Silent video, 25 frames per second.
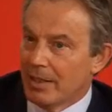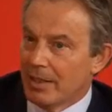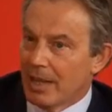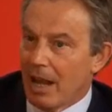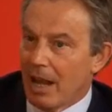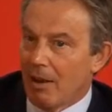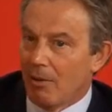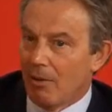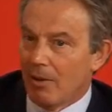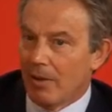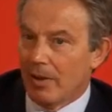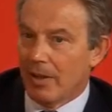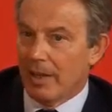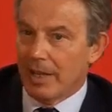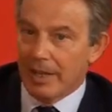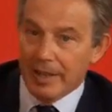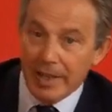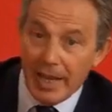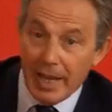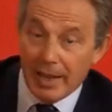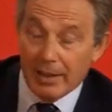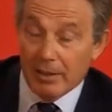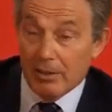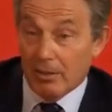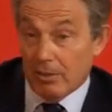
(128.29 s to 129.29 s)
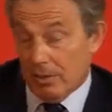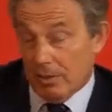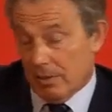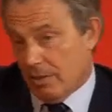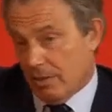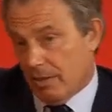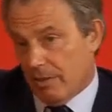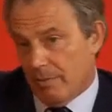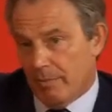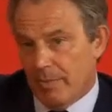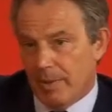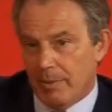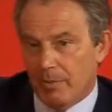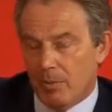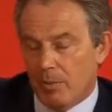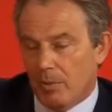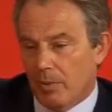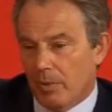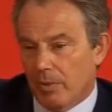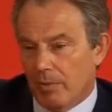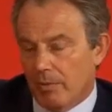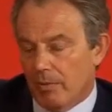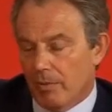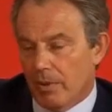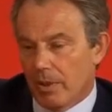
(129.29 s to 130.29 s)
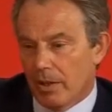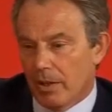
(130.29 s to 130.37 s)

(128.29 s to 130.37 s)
Now, in the end, look, people will